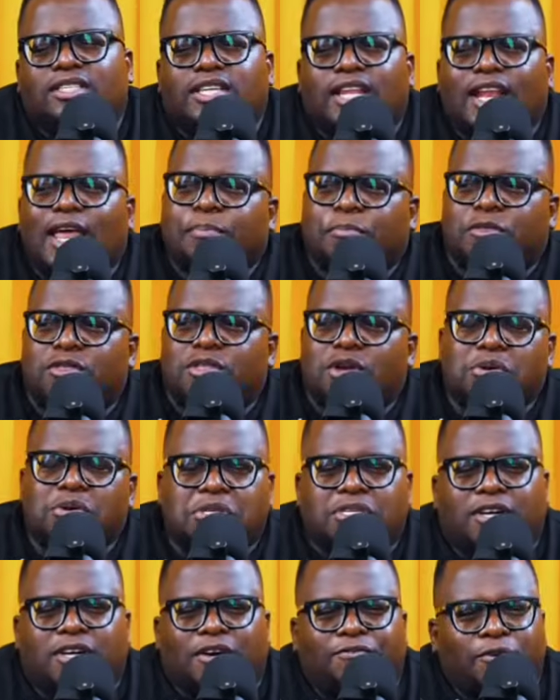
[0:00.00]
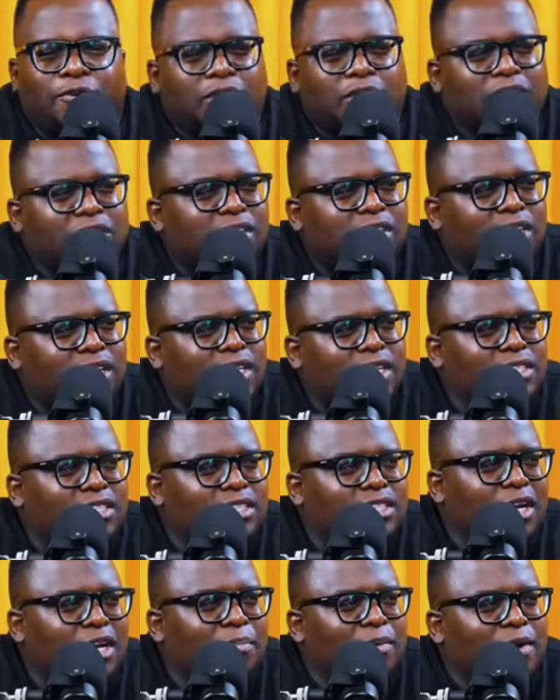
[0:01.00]
has slapped Nota for the shit he had
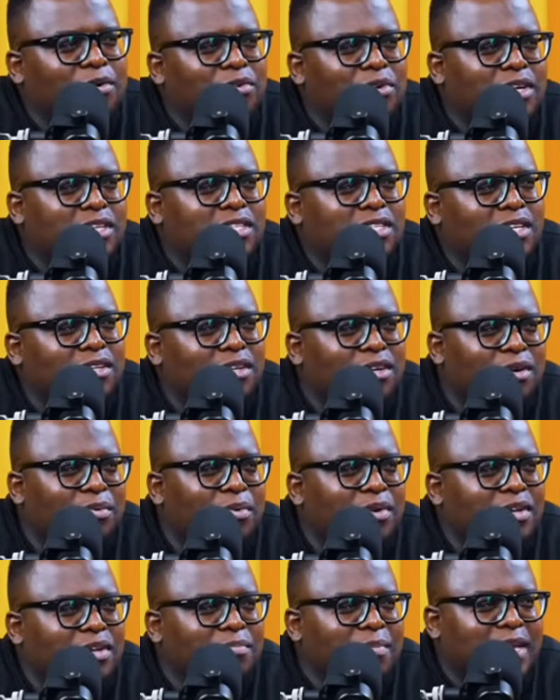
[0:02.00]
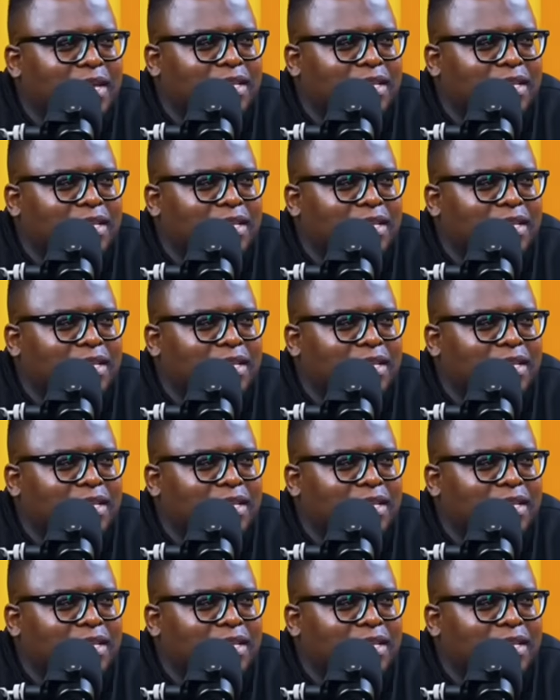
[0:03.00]
said about Reason, when you